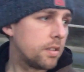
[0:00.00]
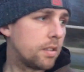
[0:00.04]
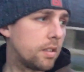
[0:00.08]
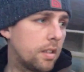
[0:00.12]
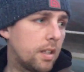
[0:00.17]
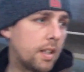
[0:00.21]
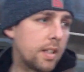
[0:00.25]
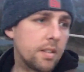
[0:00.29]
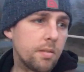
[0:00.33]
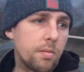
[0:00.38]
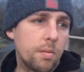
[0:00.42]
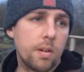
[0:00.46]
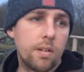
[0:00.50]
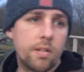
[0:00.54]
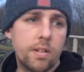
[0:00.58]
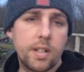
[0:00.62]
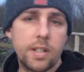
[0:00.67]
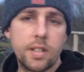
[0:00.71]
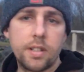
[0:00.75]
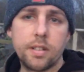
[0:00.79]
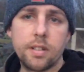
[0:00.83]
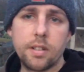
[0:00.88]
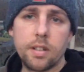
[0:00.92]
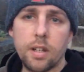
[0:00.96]
so that's where it
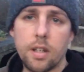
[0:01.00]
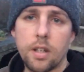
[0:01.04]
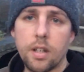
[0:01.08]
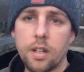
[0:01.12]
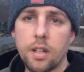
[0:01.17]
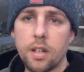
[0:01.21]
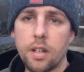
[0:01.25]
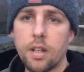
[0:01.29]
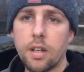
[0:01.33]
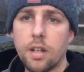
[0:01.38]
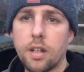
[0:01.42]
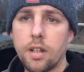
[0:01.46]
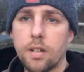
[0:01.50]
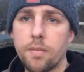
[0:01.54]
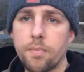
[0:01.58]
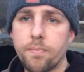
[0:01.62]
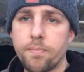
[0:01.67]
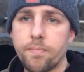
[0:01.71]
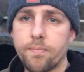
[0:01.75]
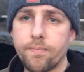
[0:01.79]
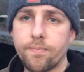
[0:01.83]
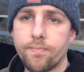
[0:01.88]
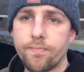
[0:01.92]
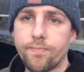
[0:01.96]
is.
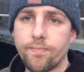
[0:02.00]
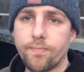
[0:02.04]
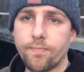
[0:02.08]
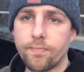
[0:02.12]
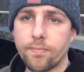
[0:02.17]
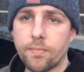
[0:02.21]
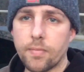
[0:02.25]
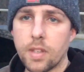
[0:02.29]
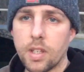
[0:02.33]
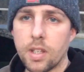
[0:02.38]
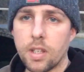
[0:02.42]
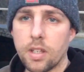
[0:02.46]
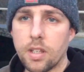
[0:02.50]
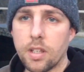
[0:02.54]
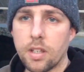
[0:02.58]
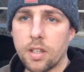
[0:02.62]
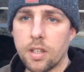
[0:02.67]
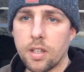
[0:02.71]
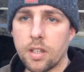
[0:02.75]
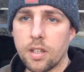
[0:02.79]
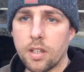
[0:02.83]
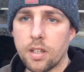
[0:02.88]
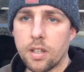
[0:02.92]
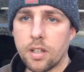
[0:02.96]

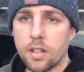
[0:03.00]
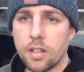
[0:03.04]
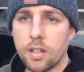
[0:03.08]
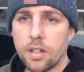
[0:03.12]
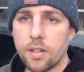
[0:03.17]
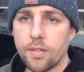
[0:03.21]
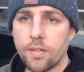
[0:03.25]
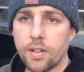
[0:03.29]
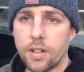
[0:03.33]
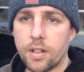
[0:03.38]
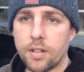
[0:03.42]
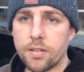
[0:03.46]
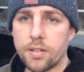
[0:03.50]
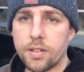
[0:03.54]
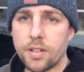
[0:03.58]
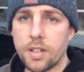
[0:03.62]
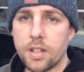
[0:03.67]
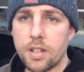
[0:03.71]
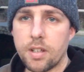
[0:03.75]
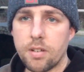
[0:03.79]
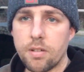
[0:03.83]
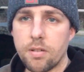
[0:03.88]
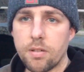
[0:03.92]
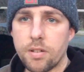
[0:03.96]
If I don't
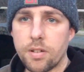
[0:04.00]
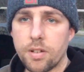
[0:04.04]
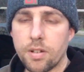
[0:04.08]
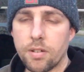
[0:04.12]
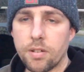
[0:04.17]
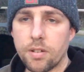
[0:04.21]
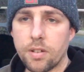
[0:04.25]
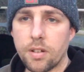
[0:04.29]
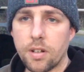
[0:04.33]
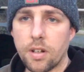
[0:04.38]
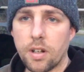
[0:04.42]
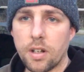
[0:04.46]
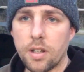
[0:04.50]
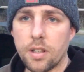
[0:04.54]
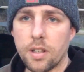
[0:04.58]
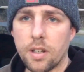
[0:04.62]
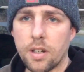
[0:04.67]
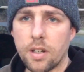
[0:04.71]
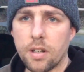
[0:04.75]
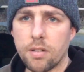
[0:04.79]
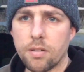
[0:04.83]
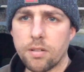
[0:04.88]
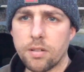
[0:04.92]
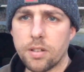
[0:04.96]
see you during the night,
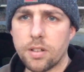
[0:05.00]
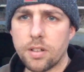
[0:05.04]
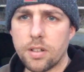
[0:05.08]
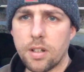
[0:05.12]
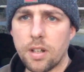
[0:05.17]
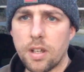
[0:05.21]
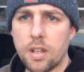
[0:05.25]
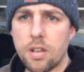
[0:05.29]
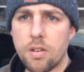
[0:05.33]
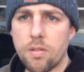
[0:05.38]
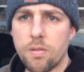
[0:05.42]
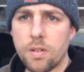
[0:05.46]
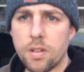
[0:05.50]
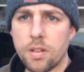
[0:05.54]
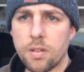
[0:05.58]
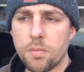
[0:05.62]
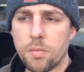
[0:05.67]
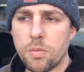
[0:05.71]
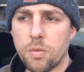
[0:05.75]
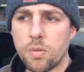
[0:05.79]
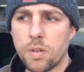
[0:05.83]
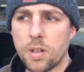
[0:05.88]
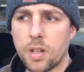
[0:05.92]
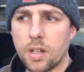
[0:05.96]
then I'll see you in the
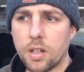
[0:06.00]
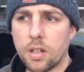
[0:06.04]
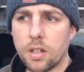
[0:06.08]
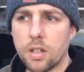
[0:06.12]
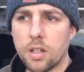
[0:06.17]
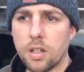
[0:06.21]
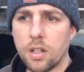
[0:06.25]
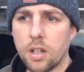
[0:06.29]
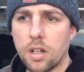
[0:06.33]
morning.